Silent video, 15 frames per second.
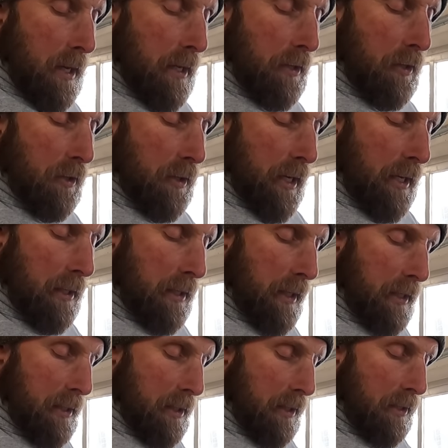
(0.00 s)
it just
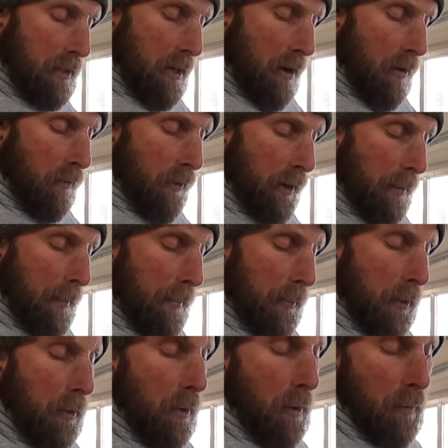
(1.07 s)
undoes itself. And I
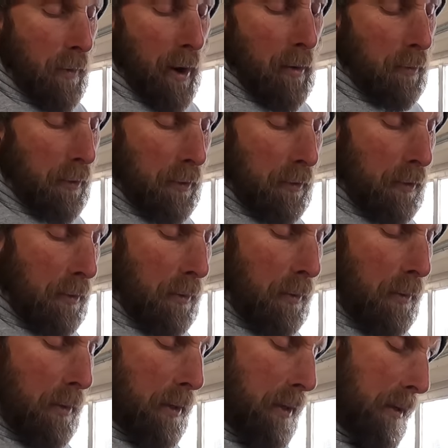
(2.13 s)
maybe go around or
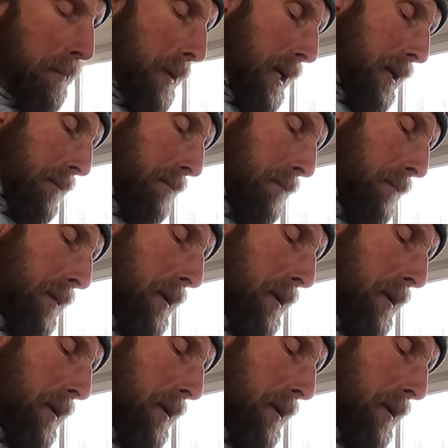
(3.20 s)
two. I mean,